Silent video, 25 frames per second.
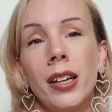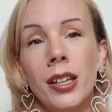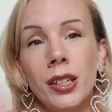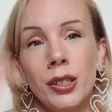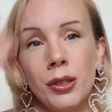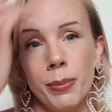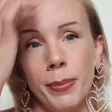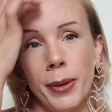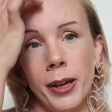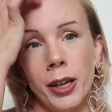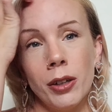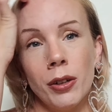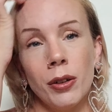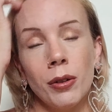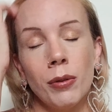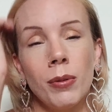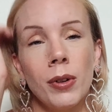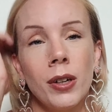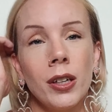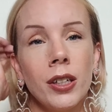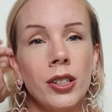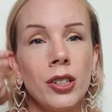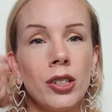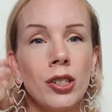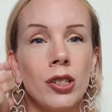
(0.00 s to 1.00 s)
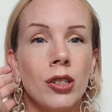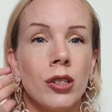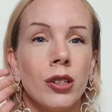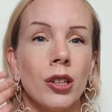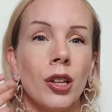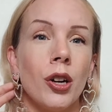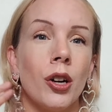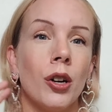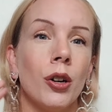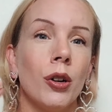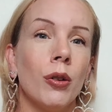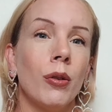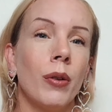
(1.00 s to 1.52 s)
It's better to run
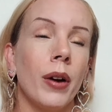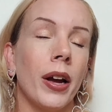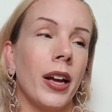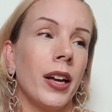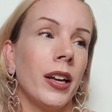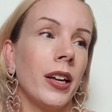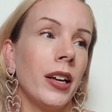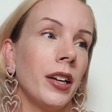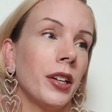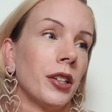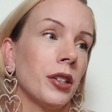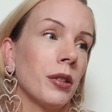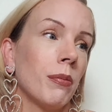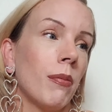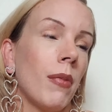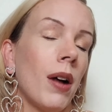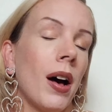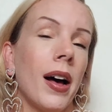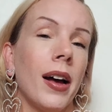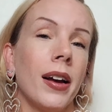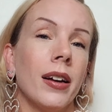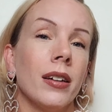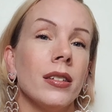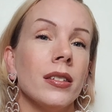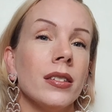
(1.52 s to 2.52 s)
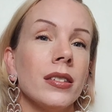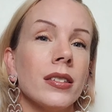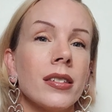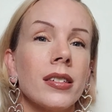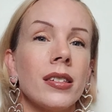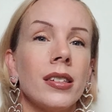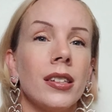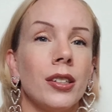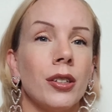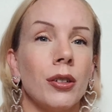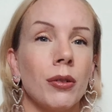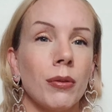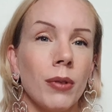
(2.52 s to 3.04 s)
slow and get your miles
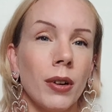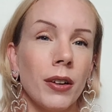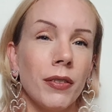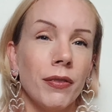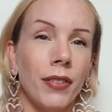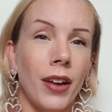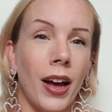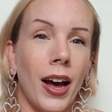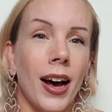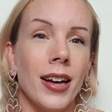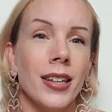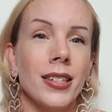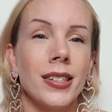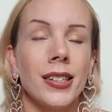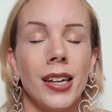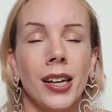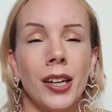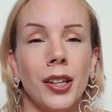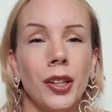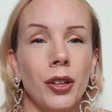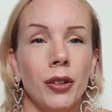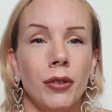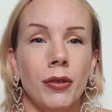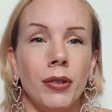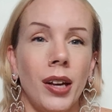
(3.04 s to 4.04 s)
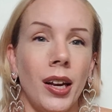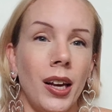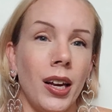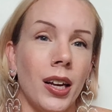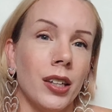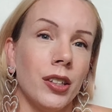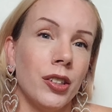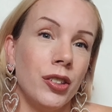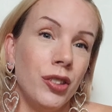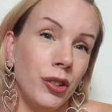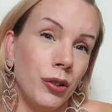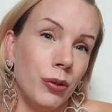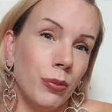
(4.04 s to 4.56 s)
than to run fast and you
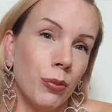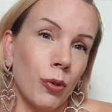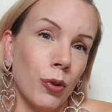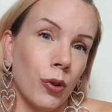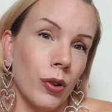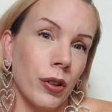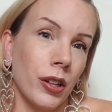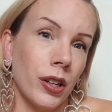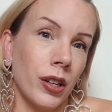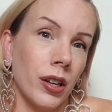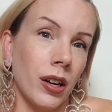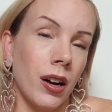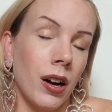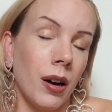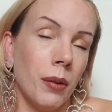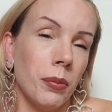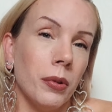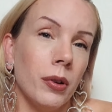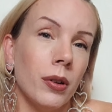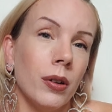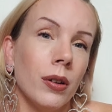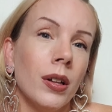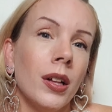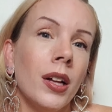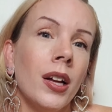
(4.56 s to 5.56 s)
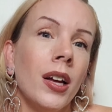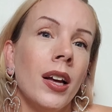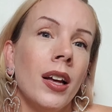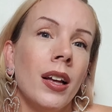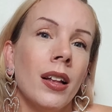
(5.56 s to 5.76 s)
can't do more than a couple.